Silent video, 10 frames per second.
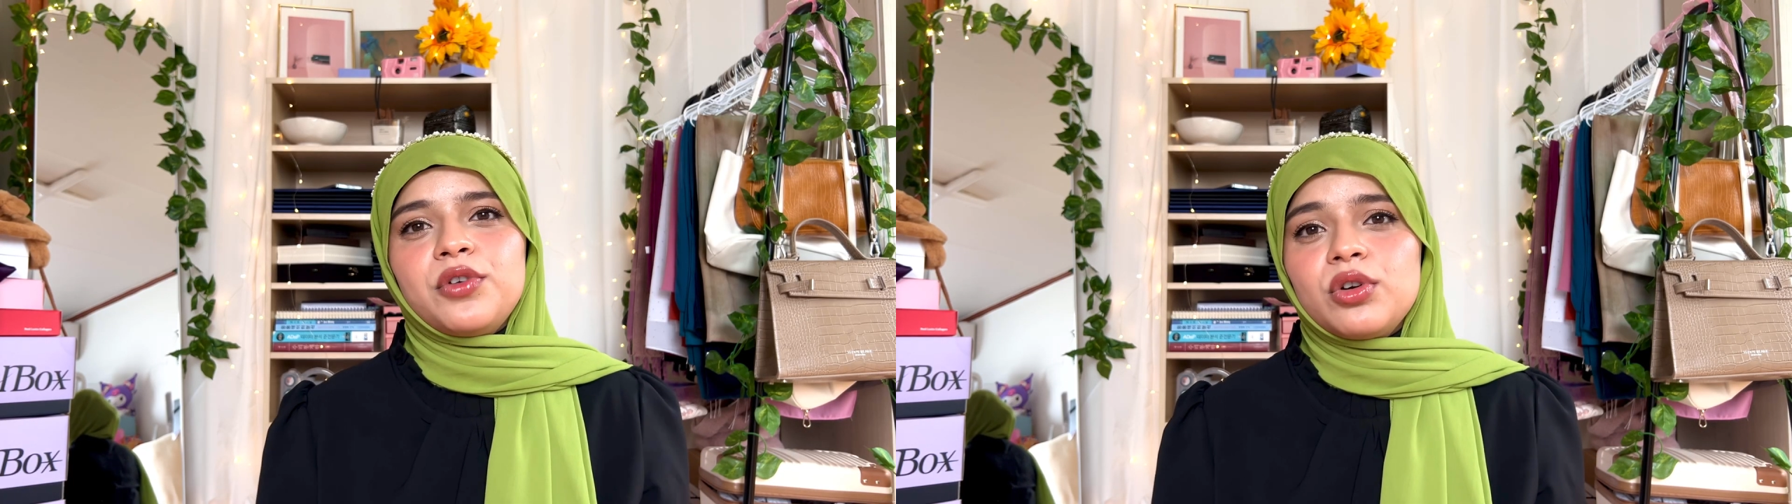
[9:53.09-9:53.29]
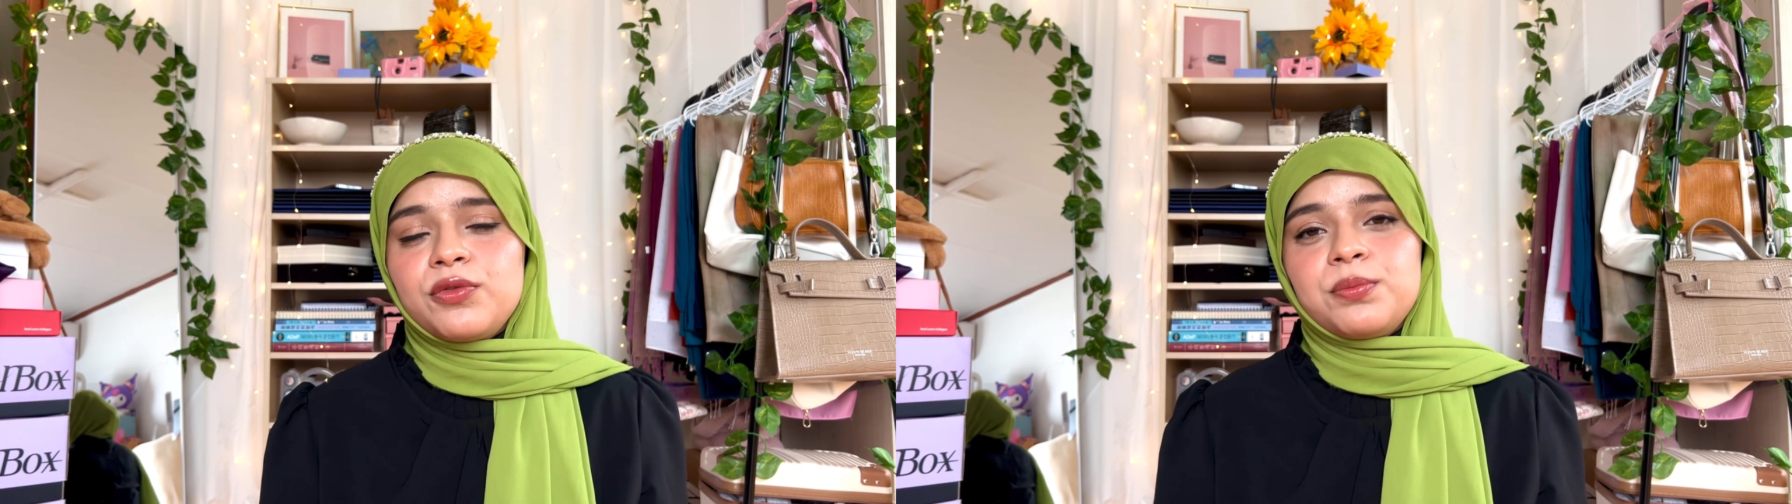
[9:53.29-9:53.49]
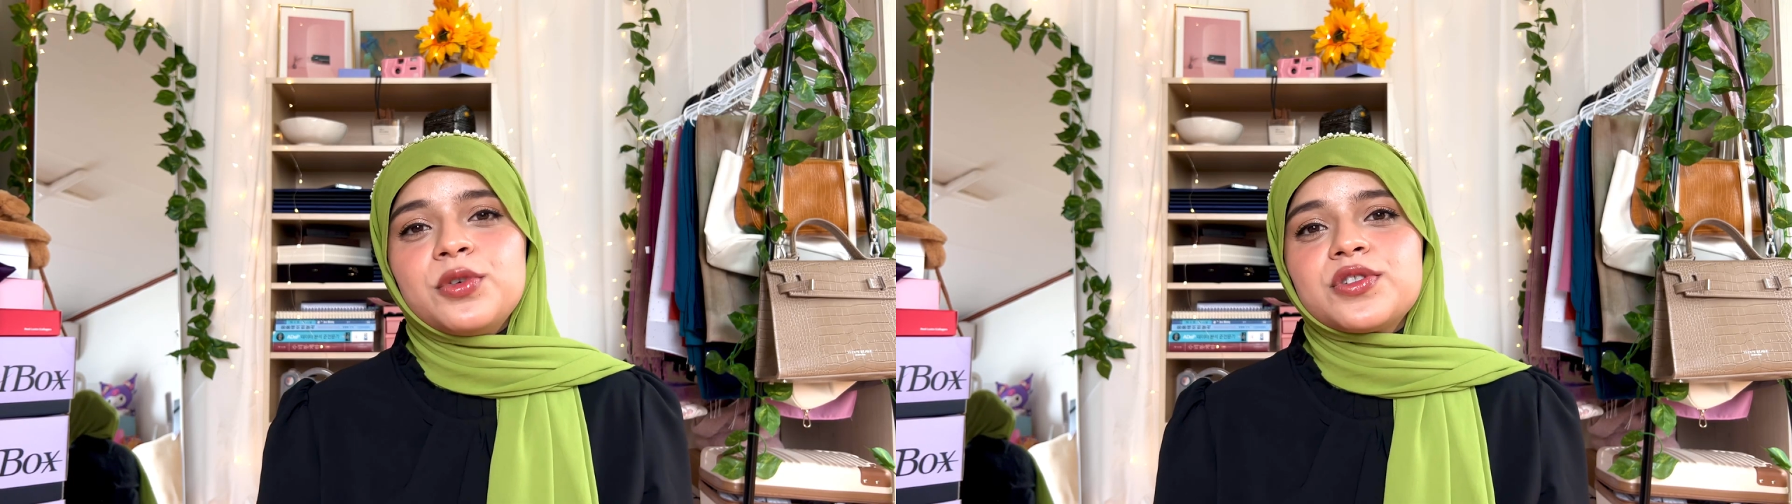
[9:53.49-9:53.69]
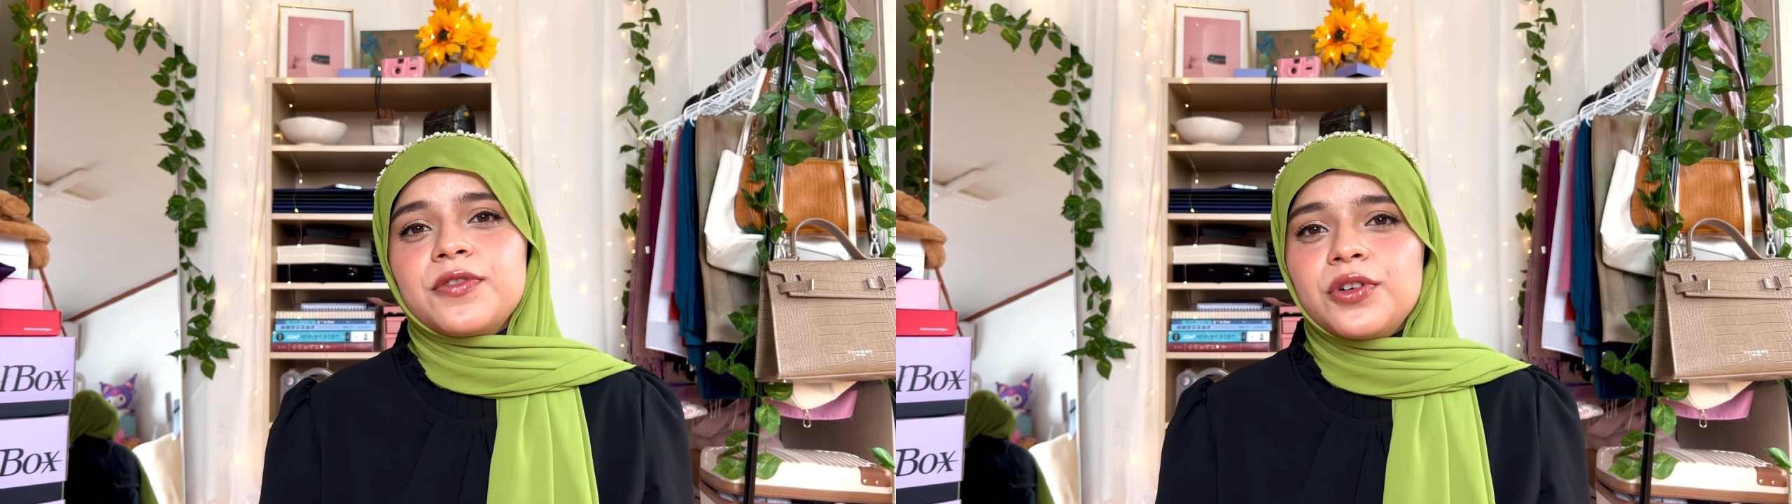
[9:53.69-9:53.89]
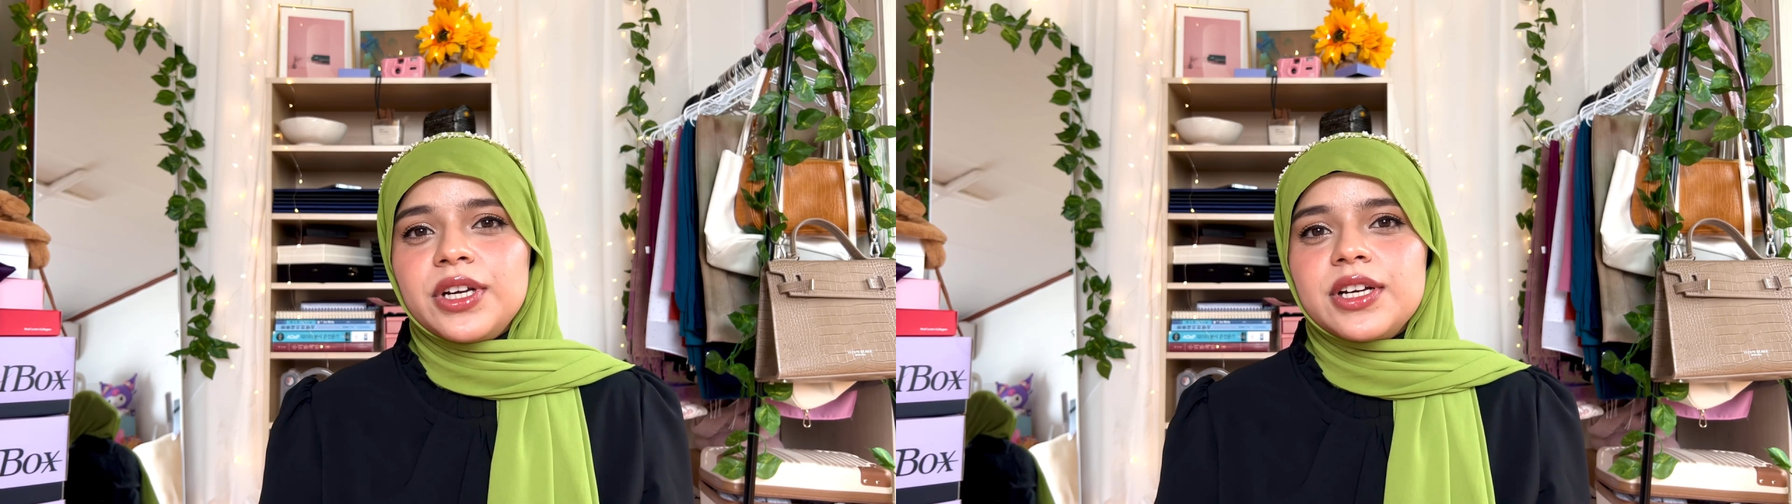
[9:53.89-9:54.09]
almost
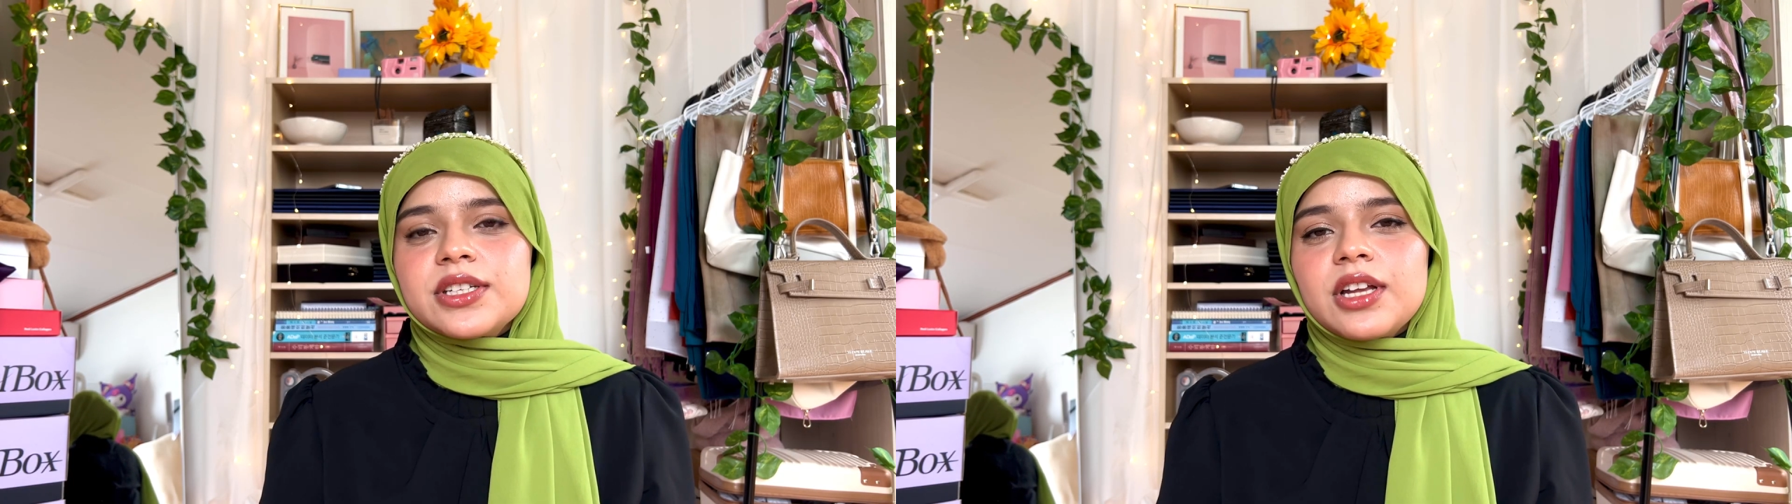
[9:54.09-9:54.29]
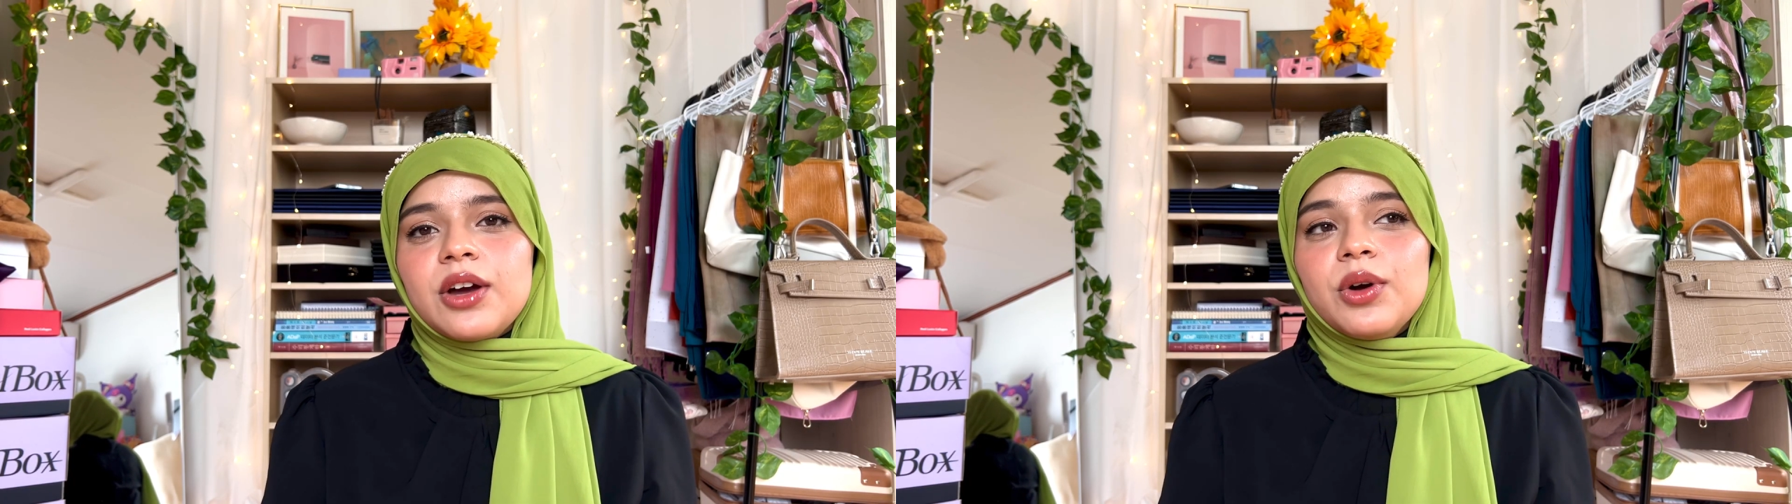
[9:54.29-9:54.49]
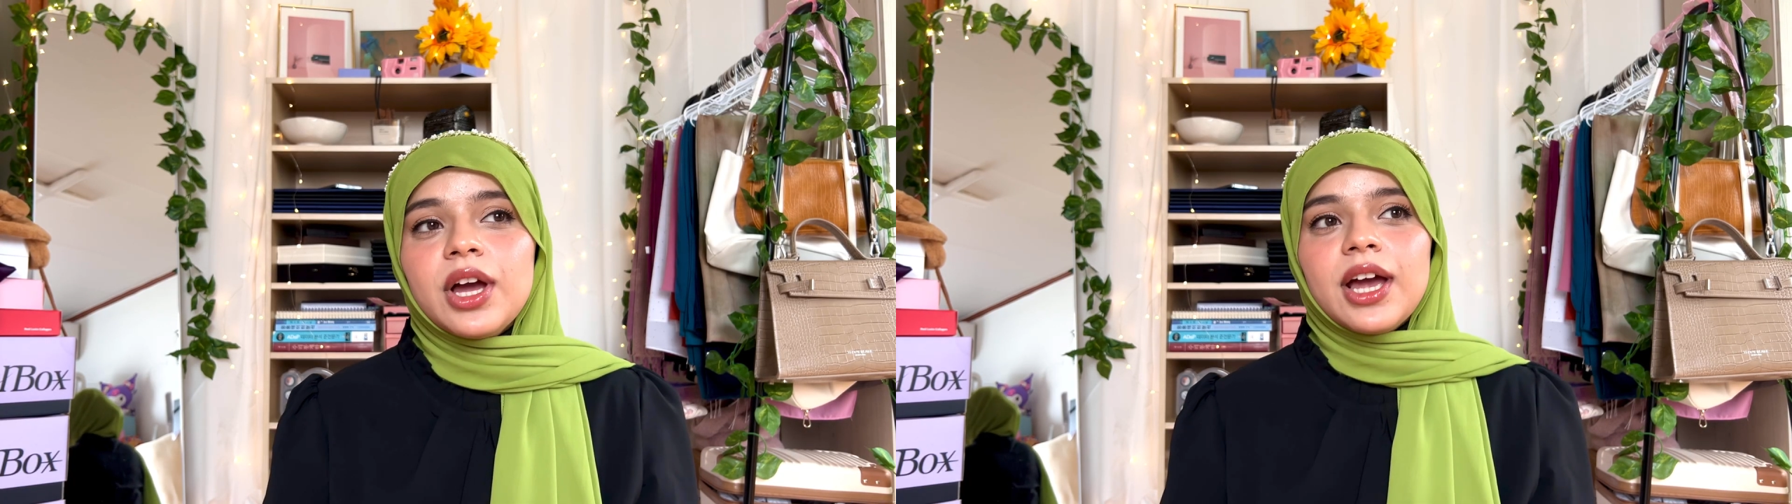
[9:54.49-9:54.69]
4 years now,